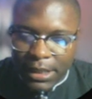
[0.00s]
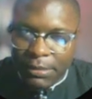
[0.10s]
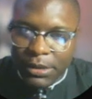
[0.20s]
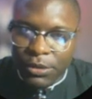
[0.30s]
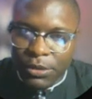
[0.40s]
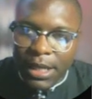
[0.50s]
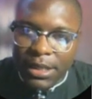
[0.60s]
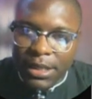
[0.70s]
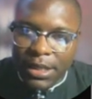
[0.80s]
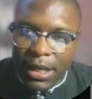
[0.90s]
happens
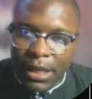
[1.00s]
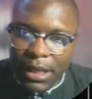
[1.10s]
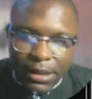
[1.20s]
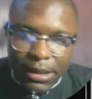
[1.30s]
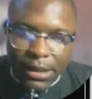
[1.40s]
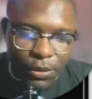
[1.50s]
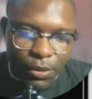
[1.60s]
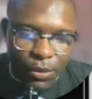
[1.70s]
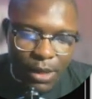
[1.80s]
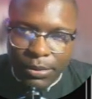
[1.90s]
so you
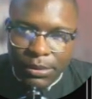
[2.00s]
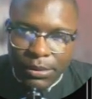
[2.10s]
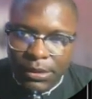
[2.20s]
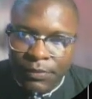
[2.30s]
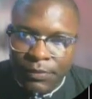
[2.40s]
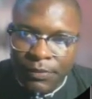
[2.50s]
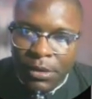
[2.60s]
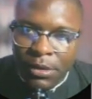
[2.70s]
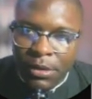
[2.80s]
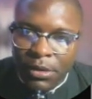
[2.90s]
see that i now have
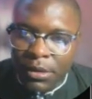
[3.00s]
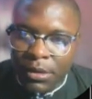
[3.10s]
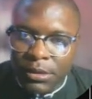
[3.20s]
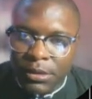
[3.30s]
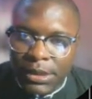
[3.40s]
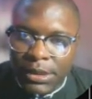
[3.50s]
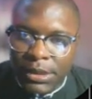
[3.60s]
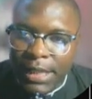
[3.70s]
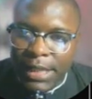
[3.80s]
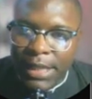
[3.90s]
quitting the other
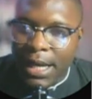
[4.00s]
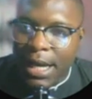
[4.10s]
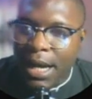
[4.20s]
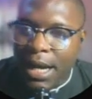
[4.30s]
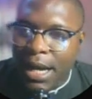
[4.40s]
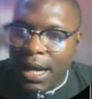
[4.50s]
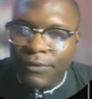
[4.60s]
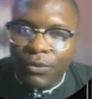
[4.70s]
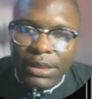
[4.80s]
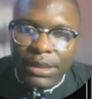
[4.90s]
quitting has gone so i
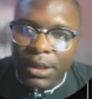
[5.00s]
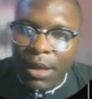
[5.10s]
now have